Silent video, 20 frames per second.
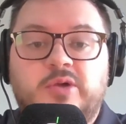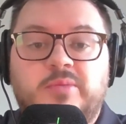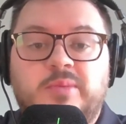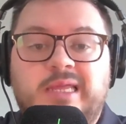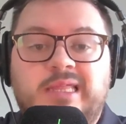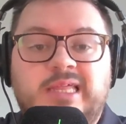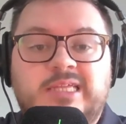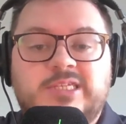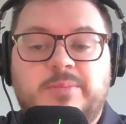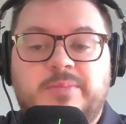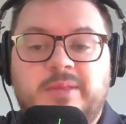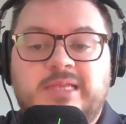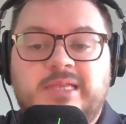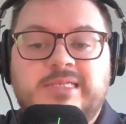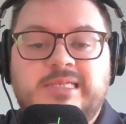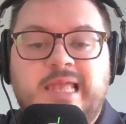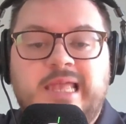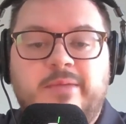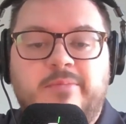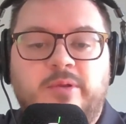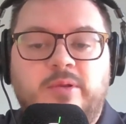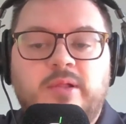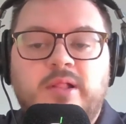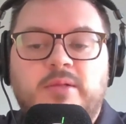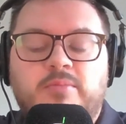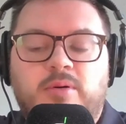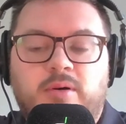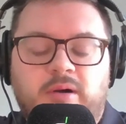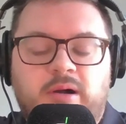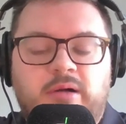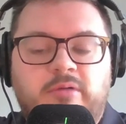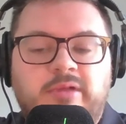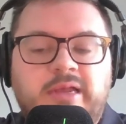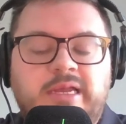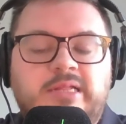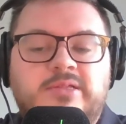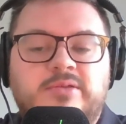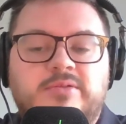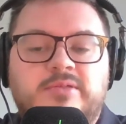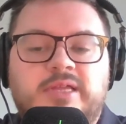And that's a big statement, but I
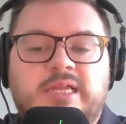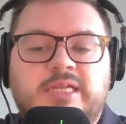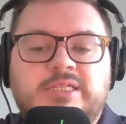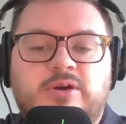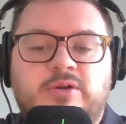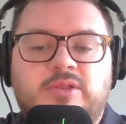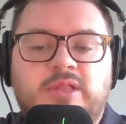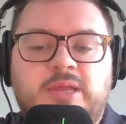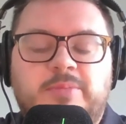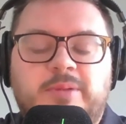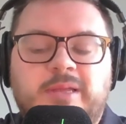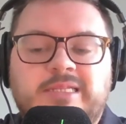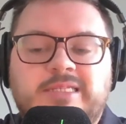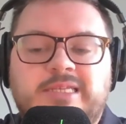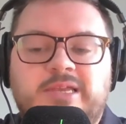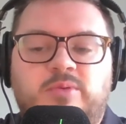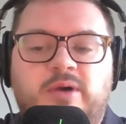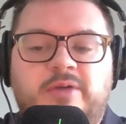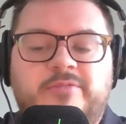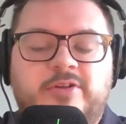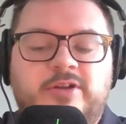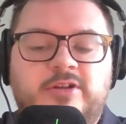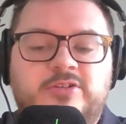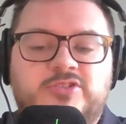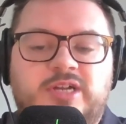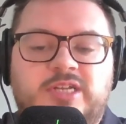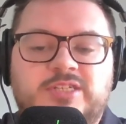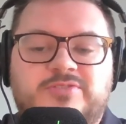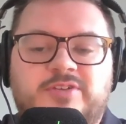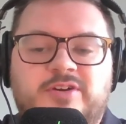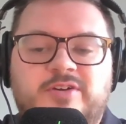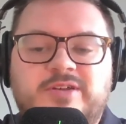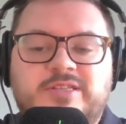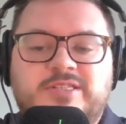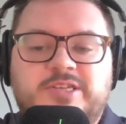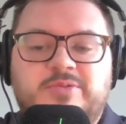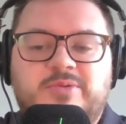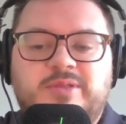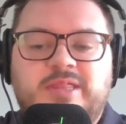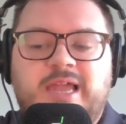really do think he's got the ability. Whether he'll transfer
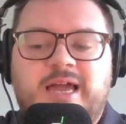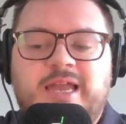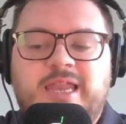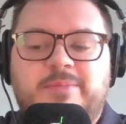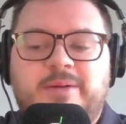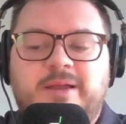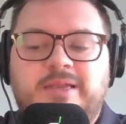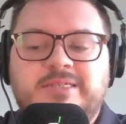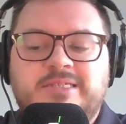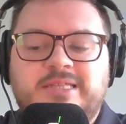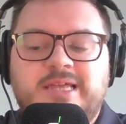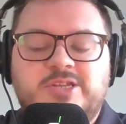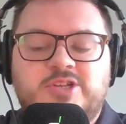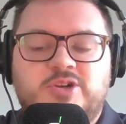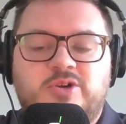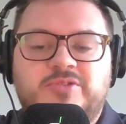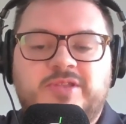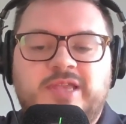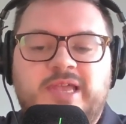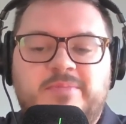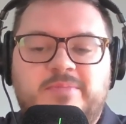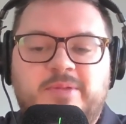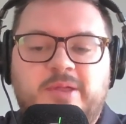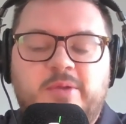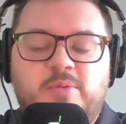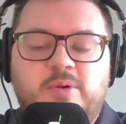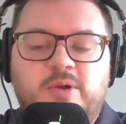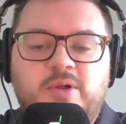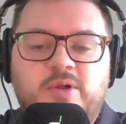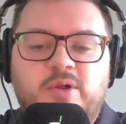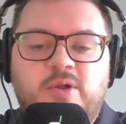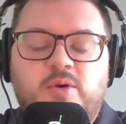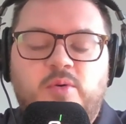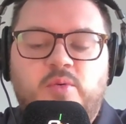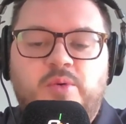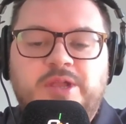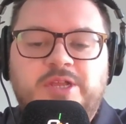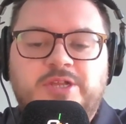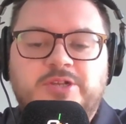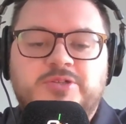it to the Ali Pali stage on debut,
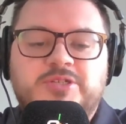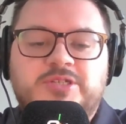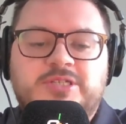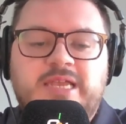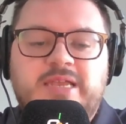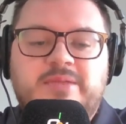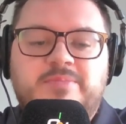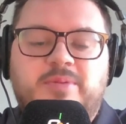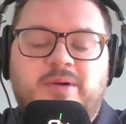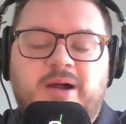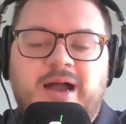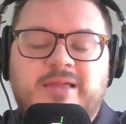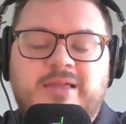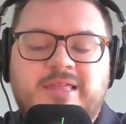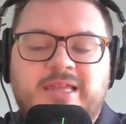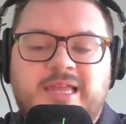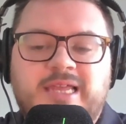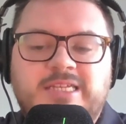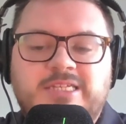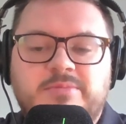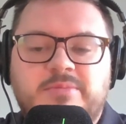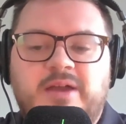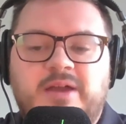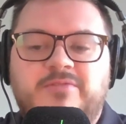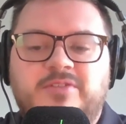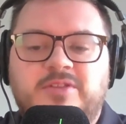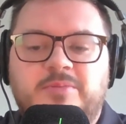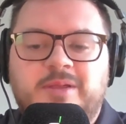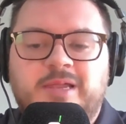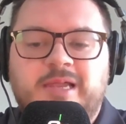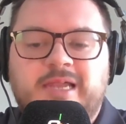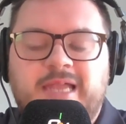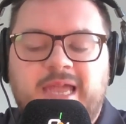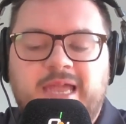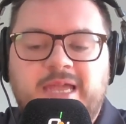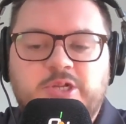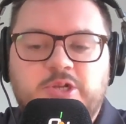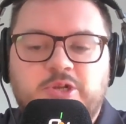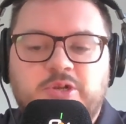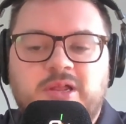we shall see. But I think he's a man for the big
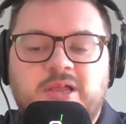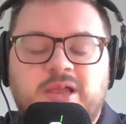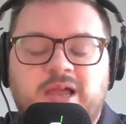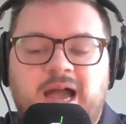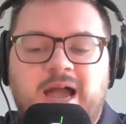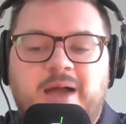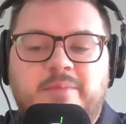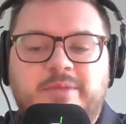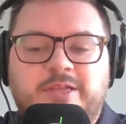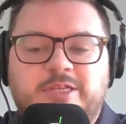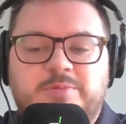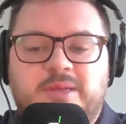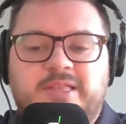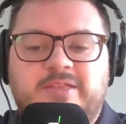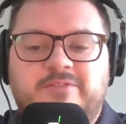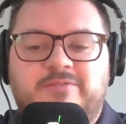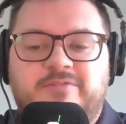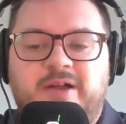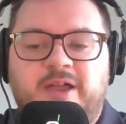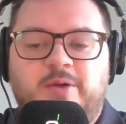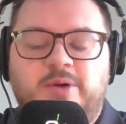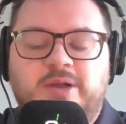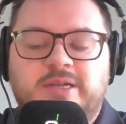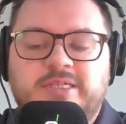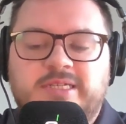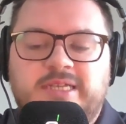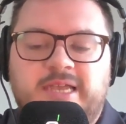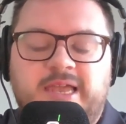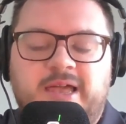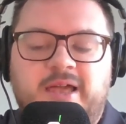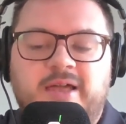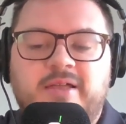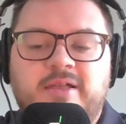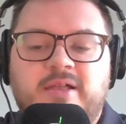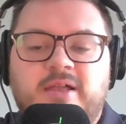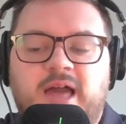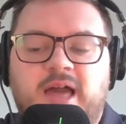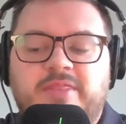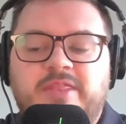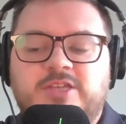occasion. I'm expecting fireworks here,
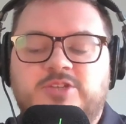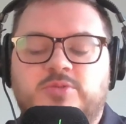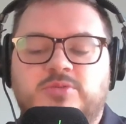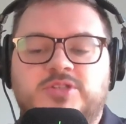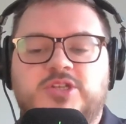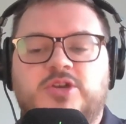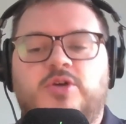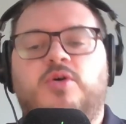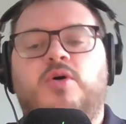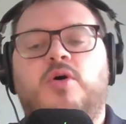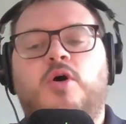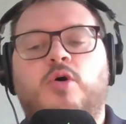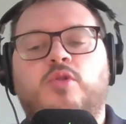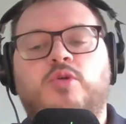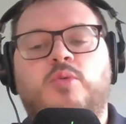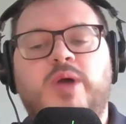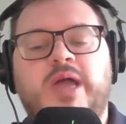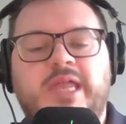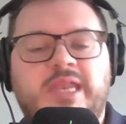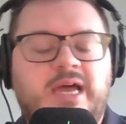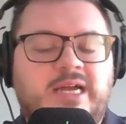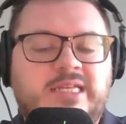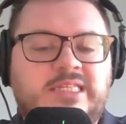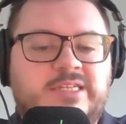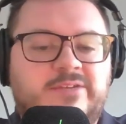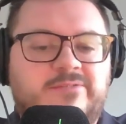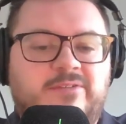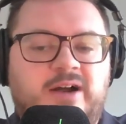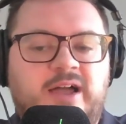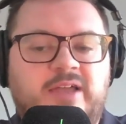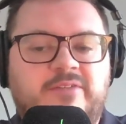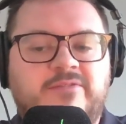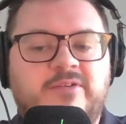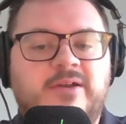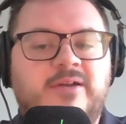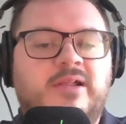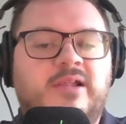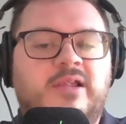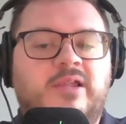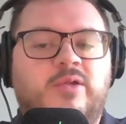and this one to go all the way at 9-5
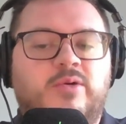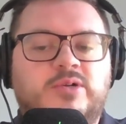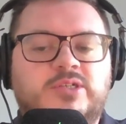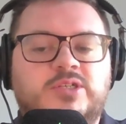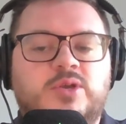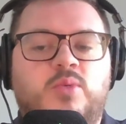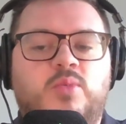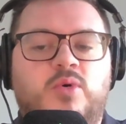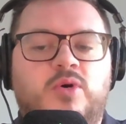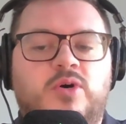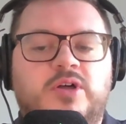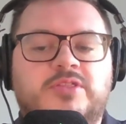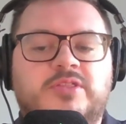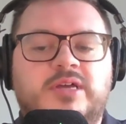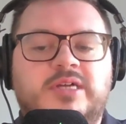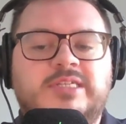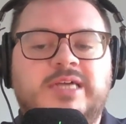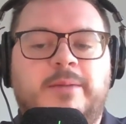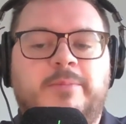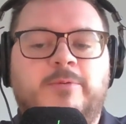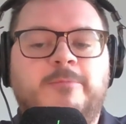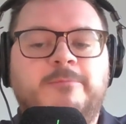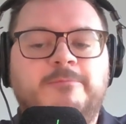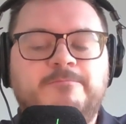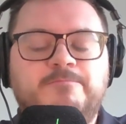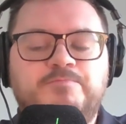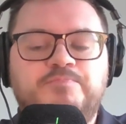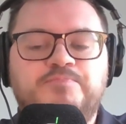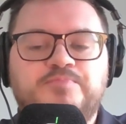looks worth a dabble.